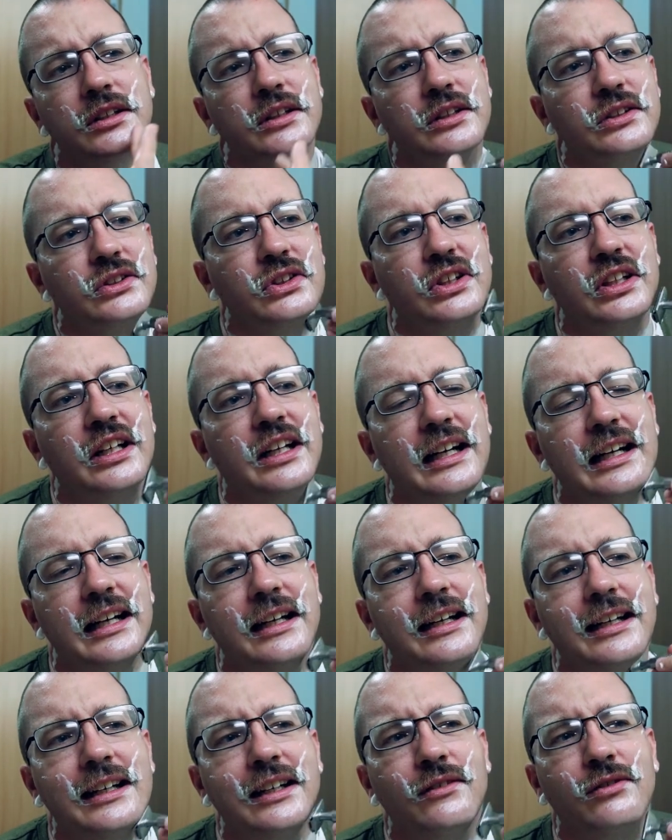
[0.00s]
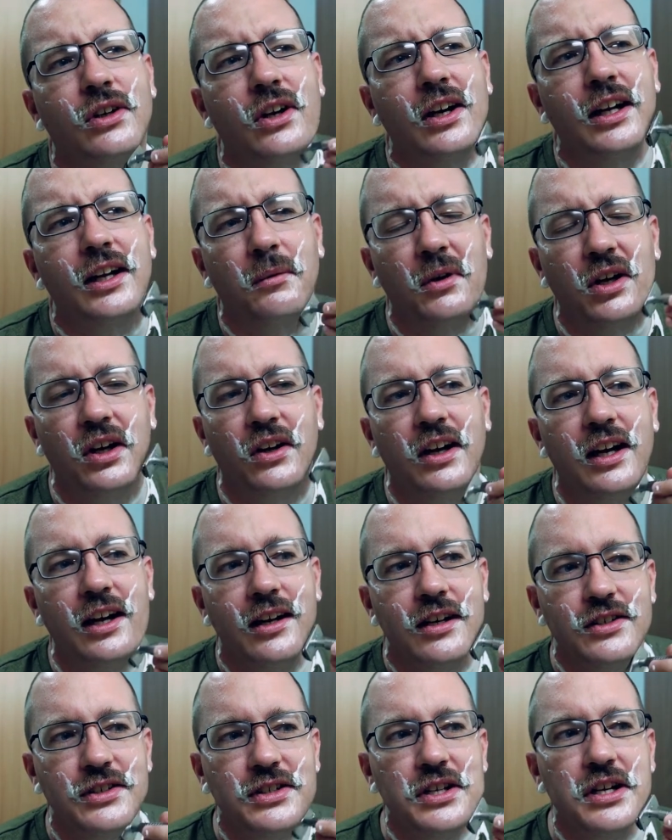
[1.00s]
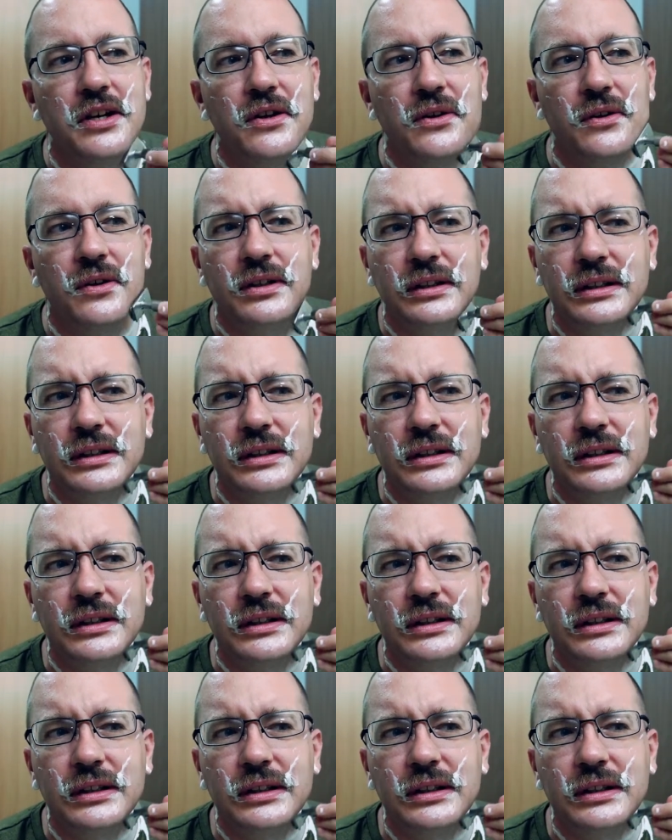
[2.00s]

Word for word: So yeah, I gotta give credit where credit is due.